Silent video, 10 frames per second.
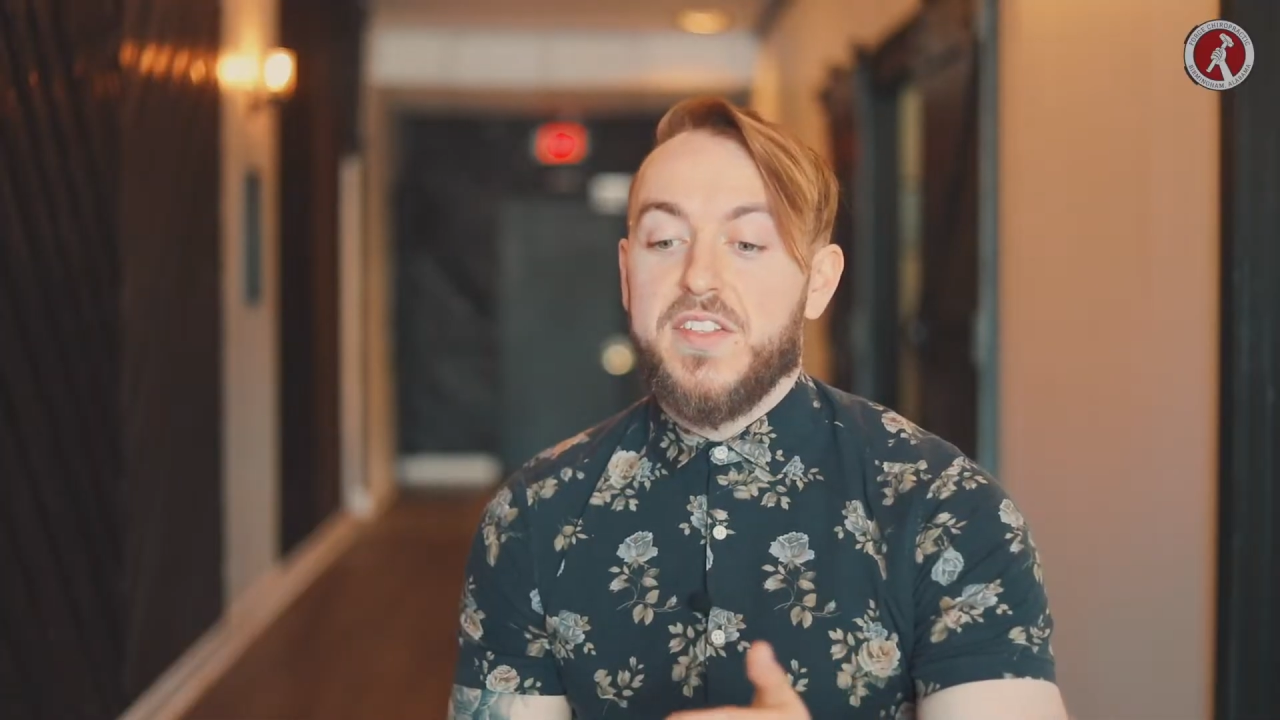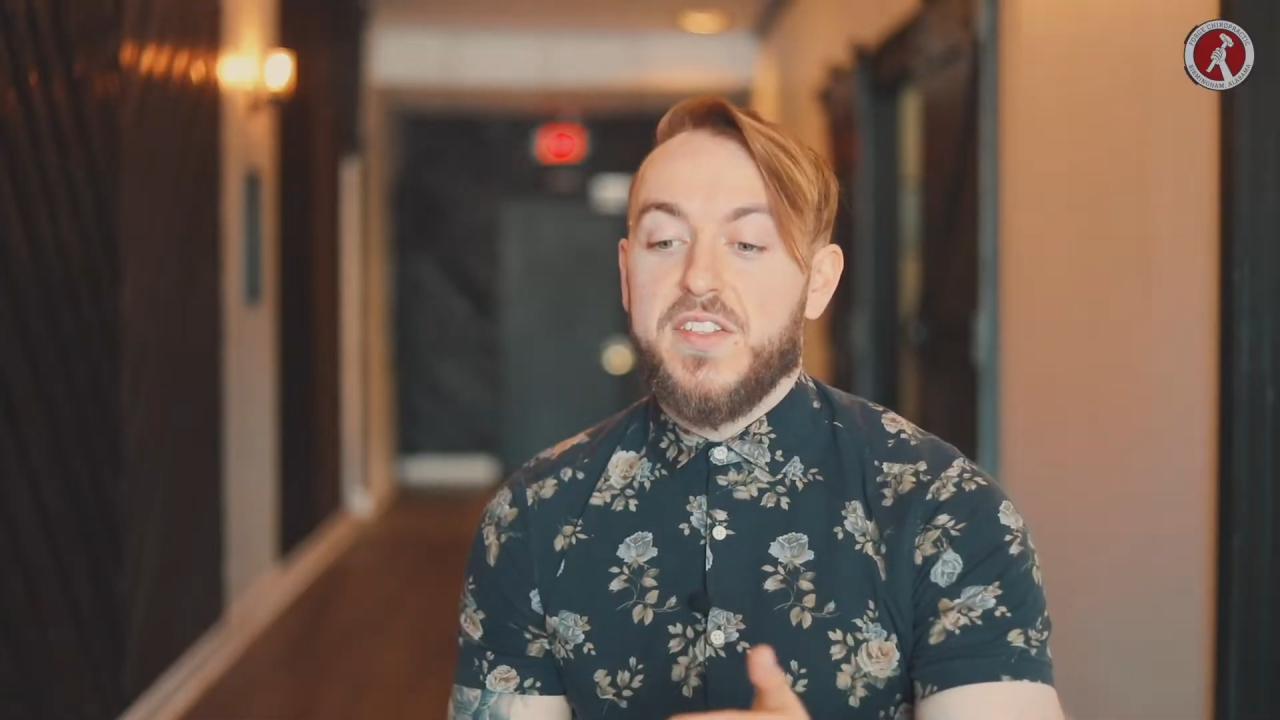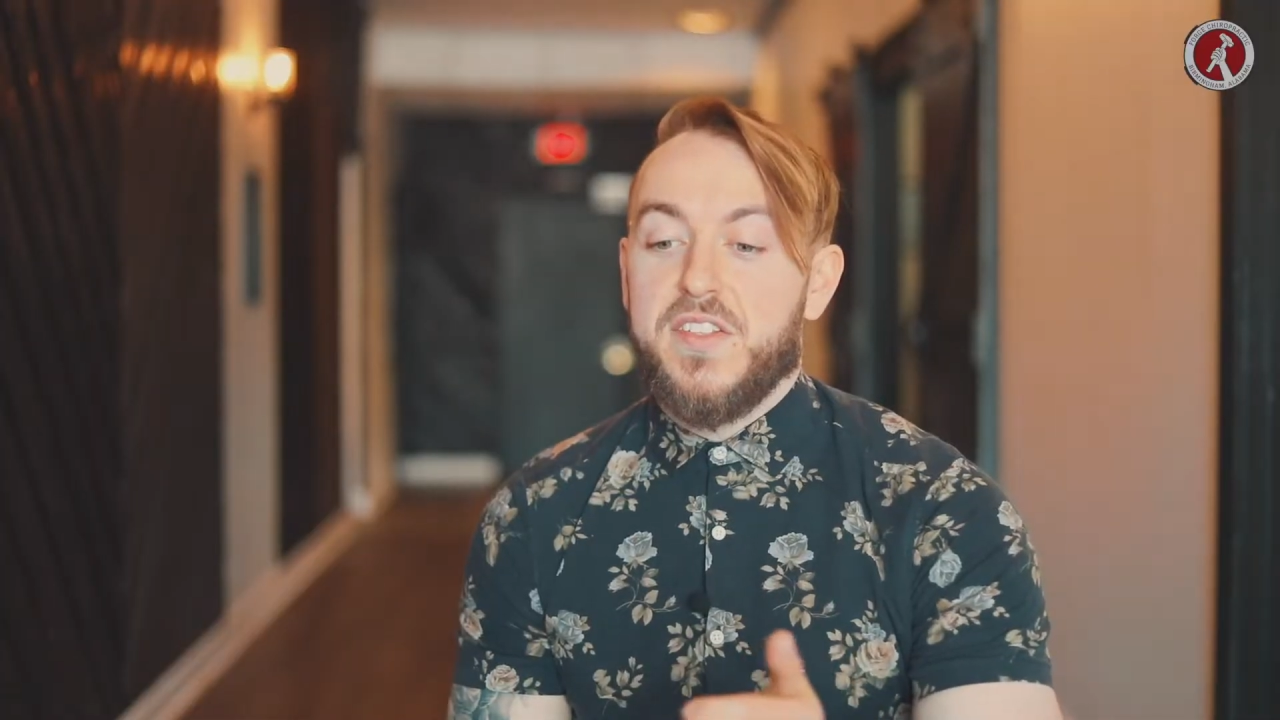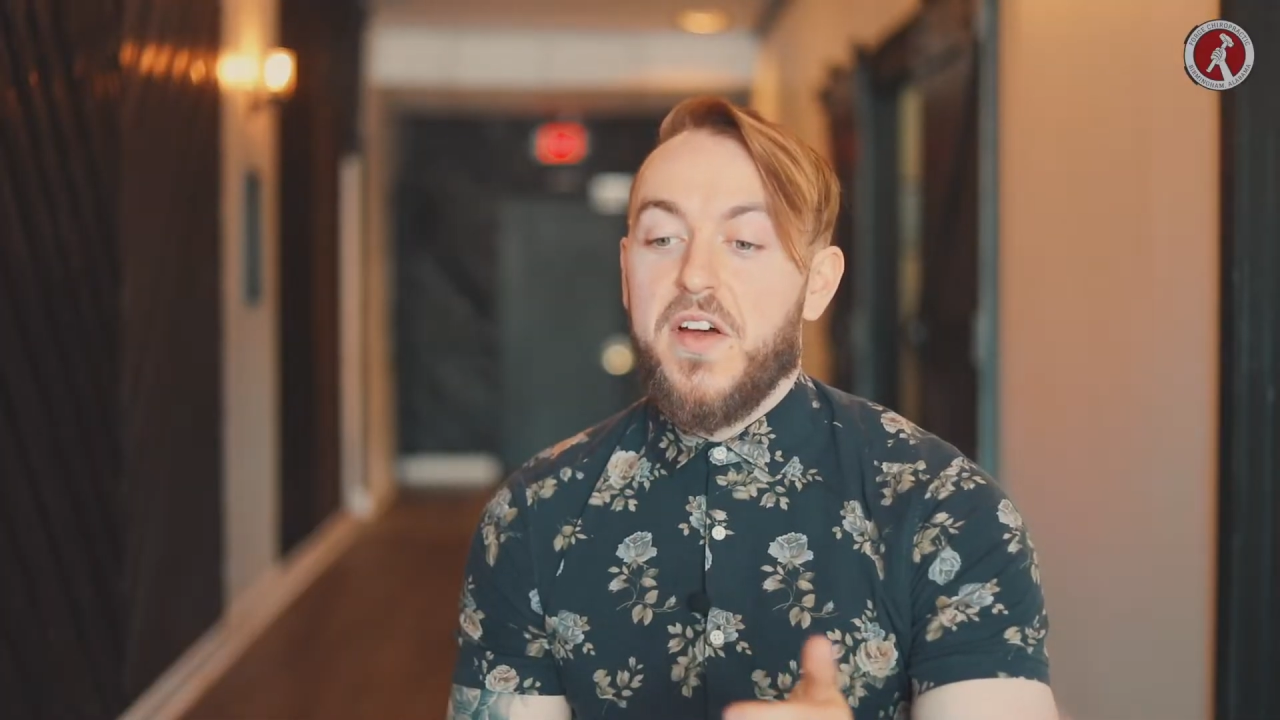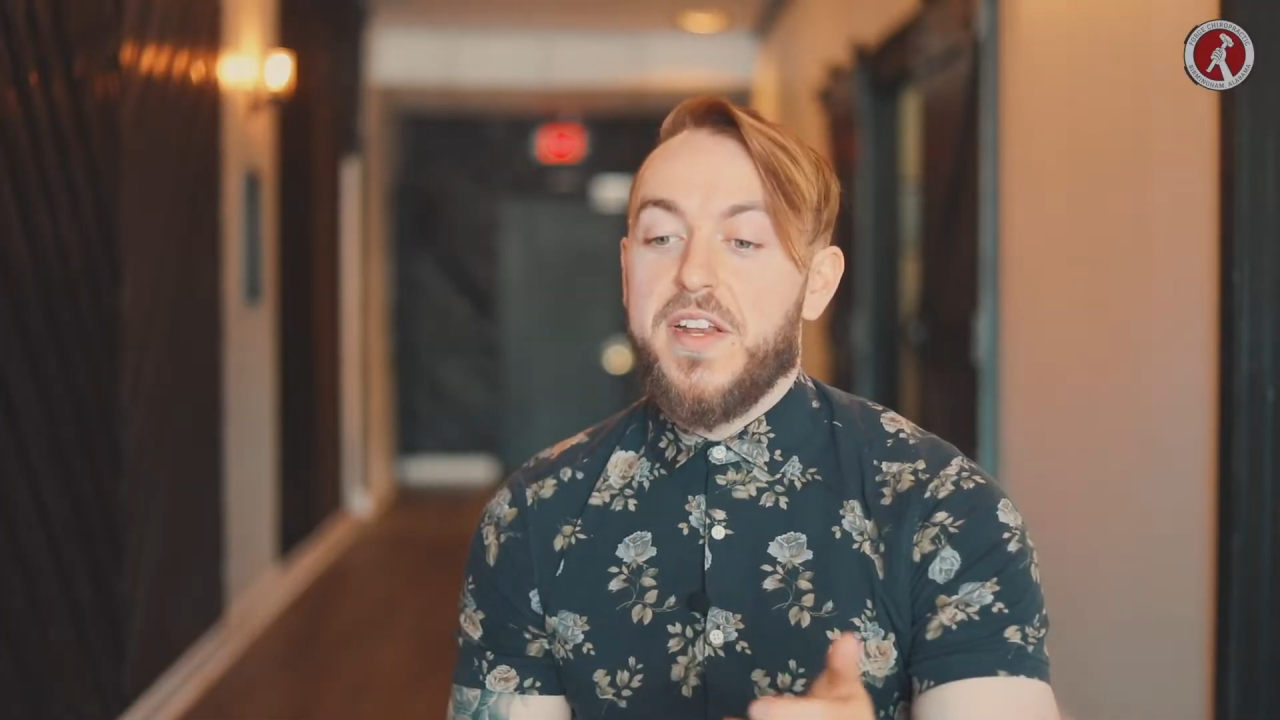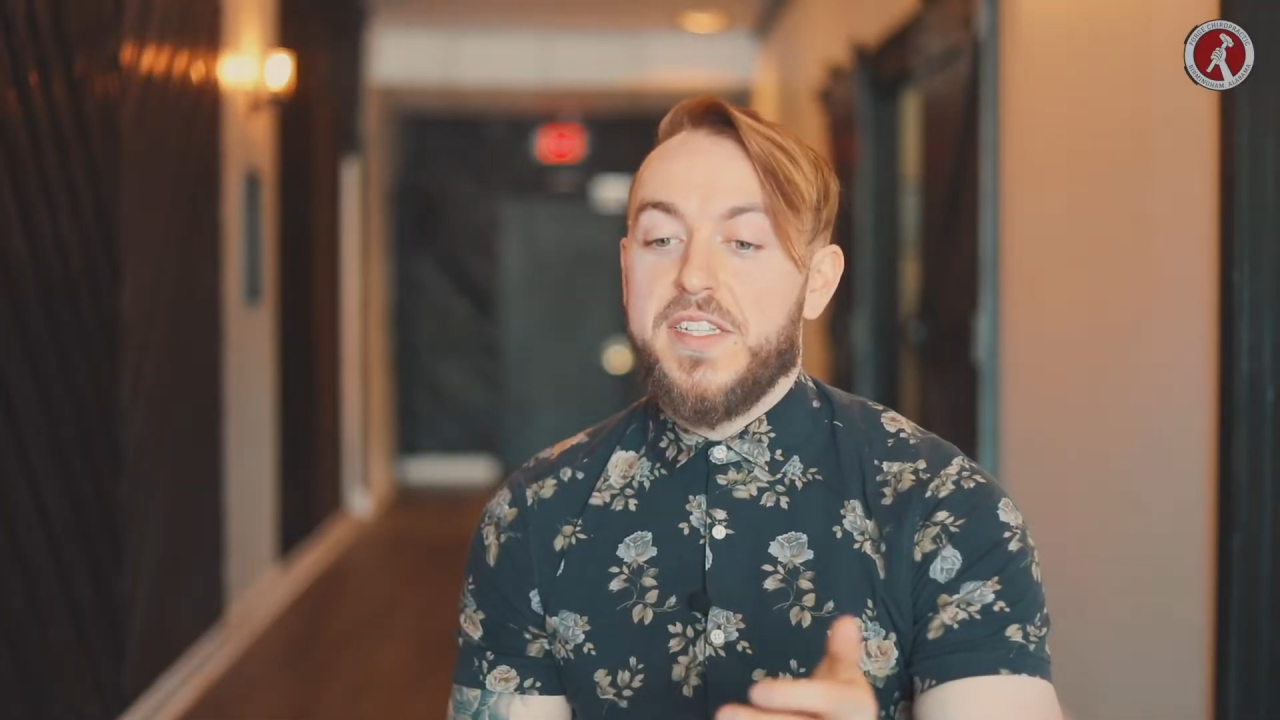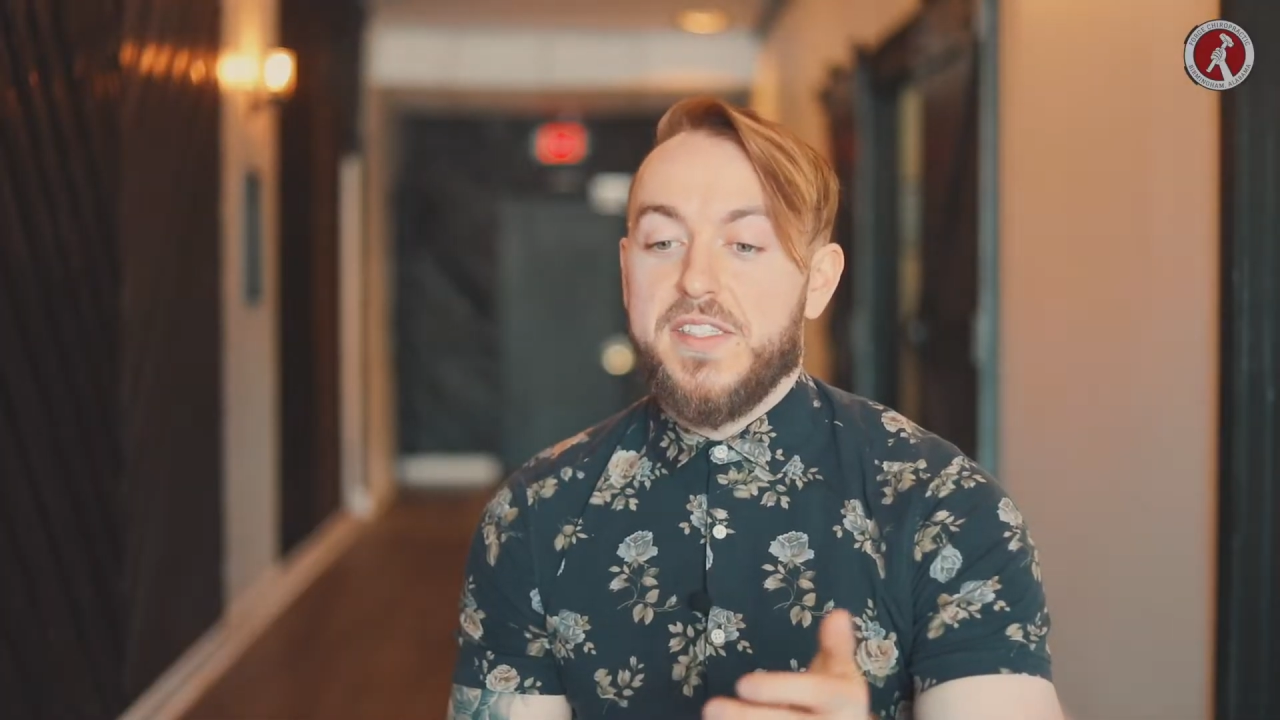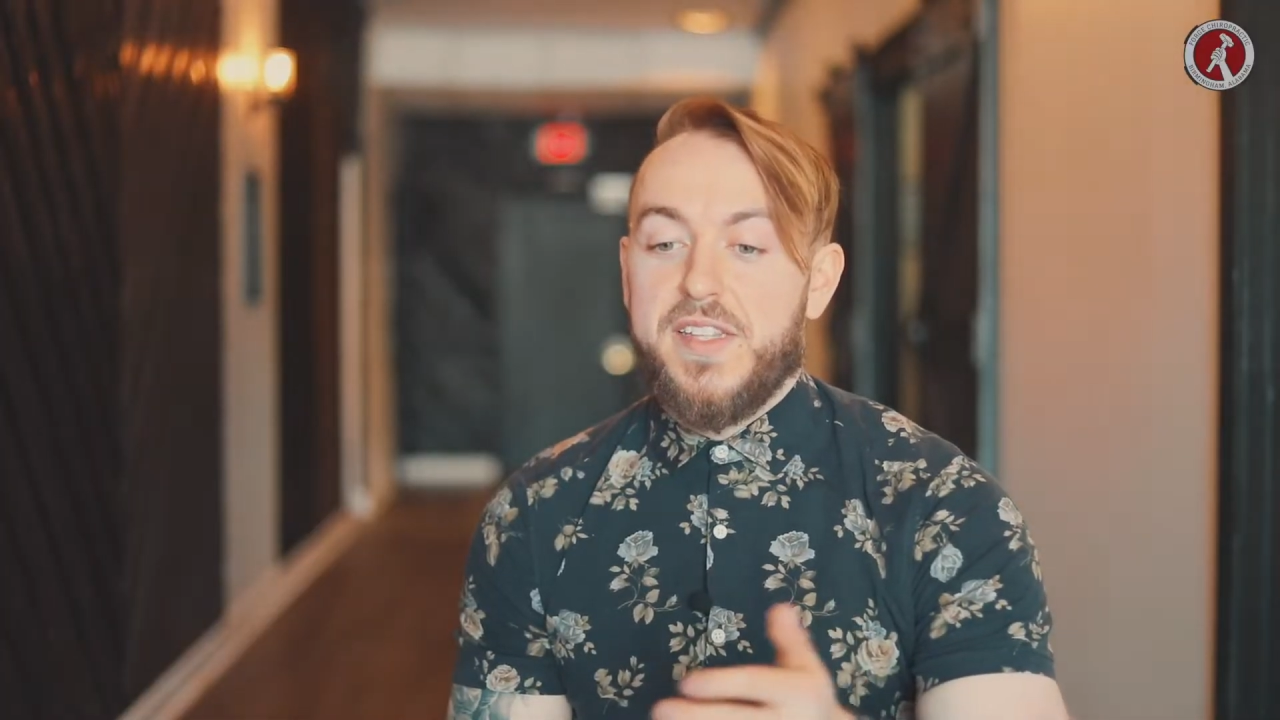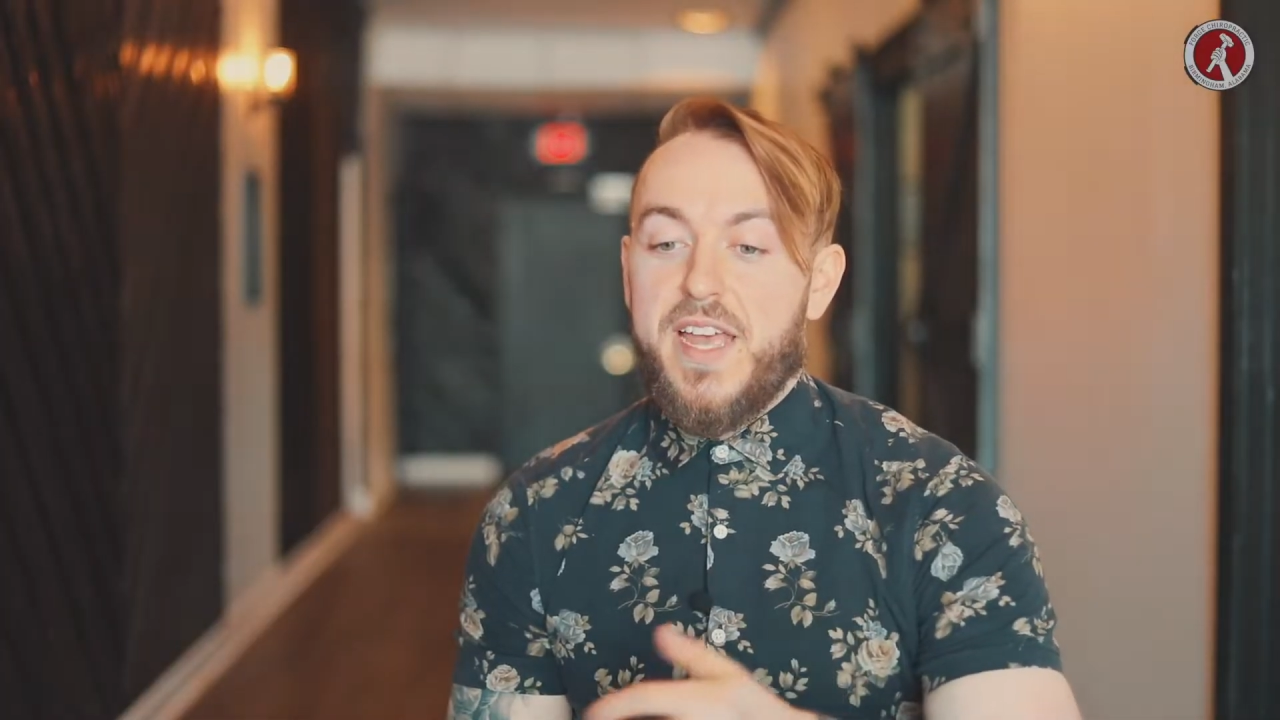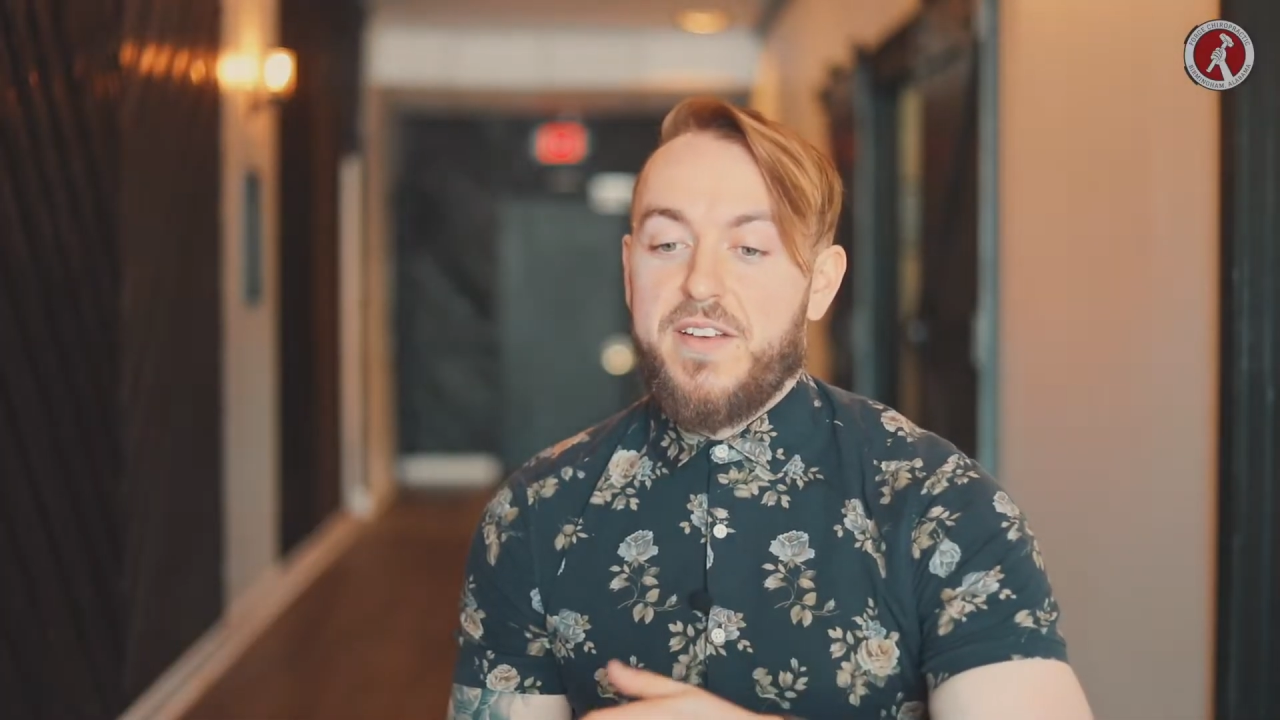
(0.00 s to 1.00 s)

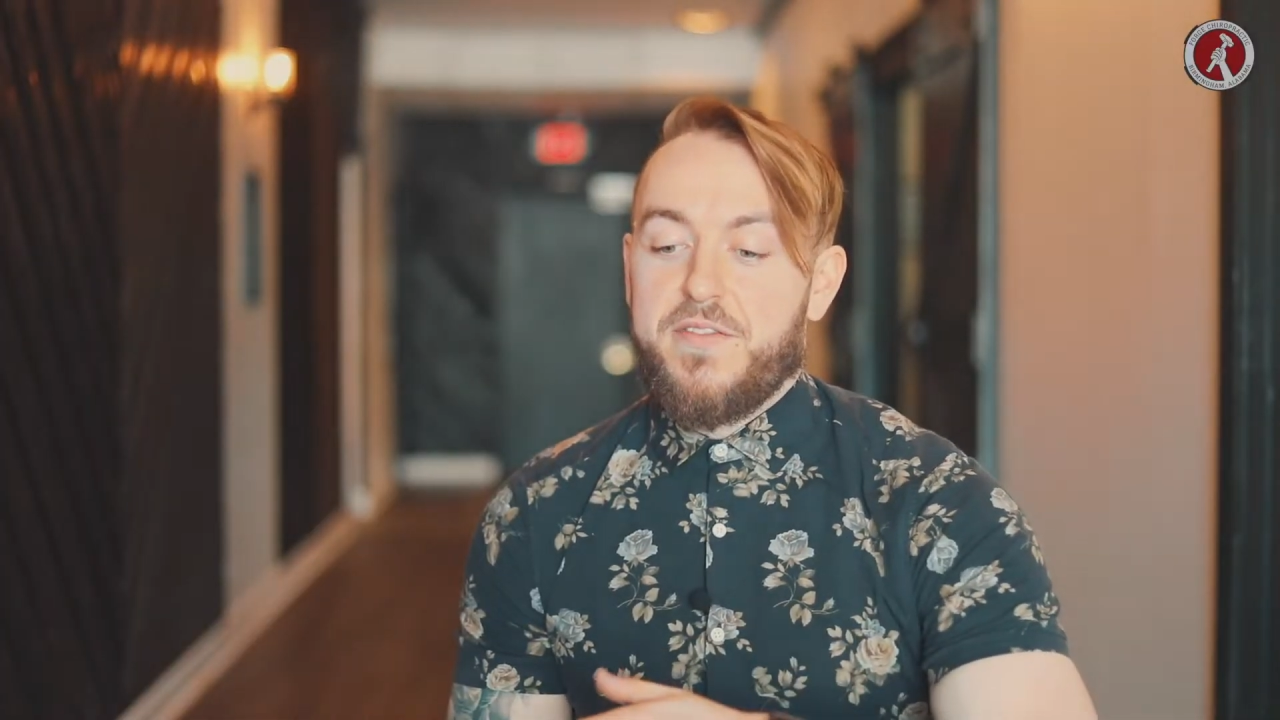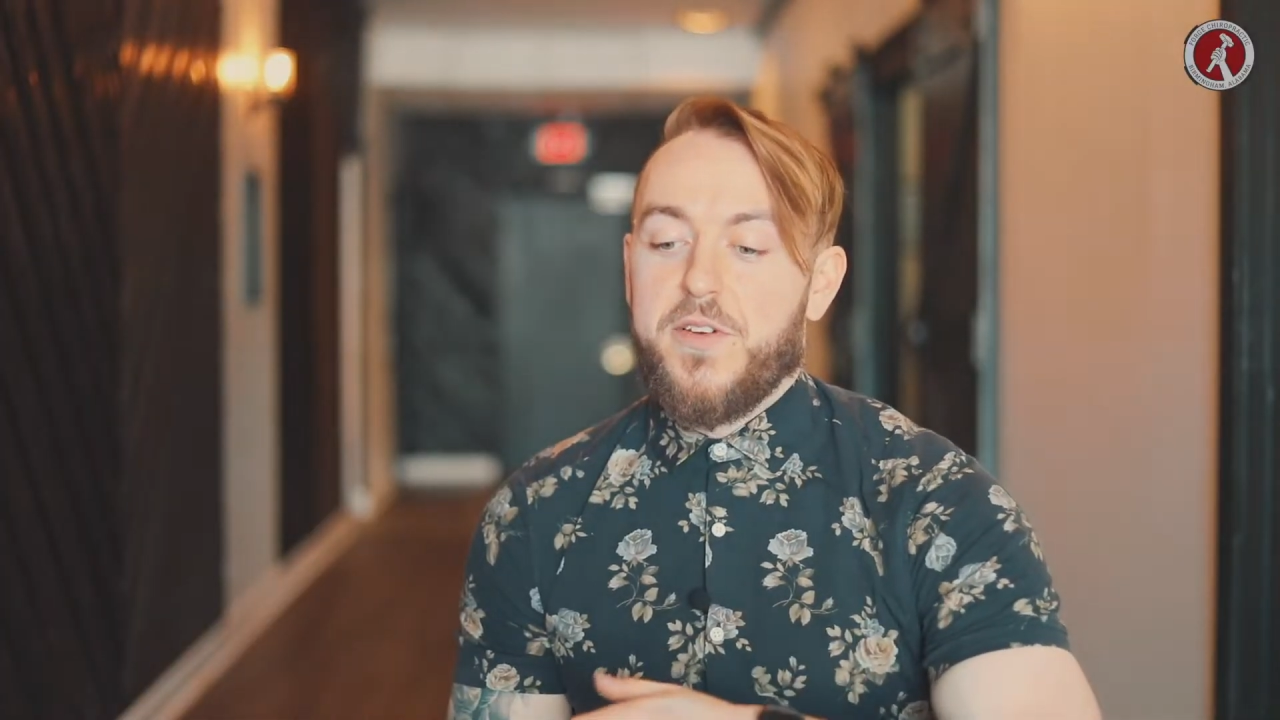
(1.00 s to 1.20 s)
studies that